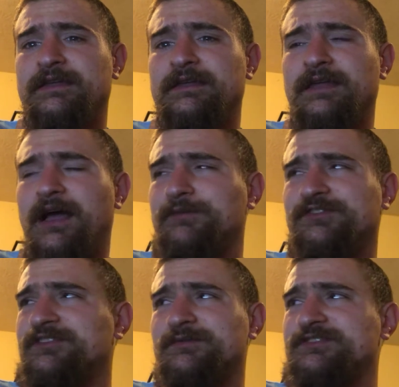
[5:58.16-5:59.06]
was
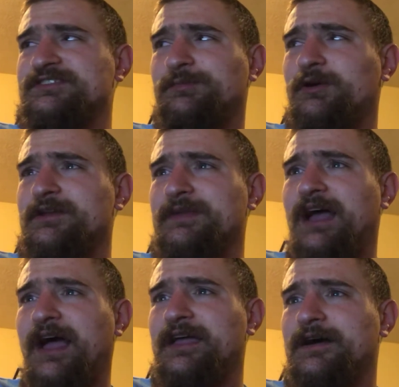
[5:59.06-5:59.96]
disappointing to me.
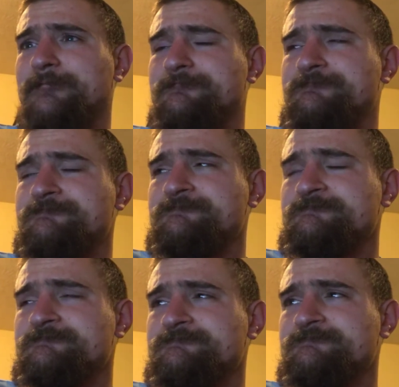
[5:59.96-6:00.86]
I
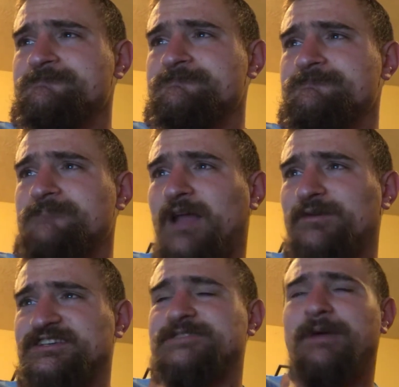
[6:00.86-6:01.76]

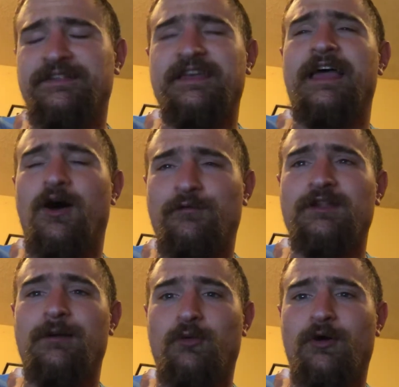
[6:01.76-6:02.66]
was expecting a hell of a
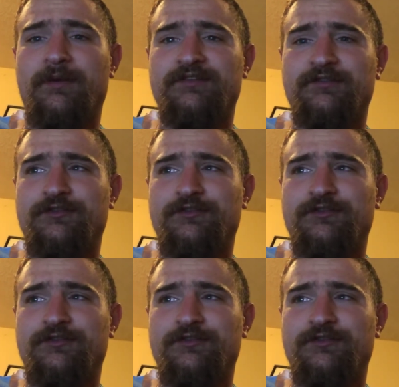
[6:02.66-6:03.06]
lot more based on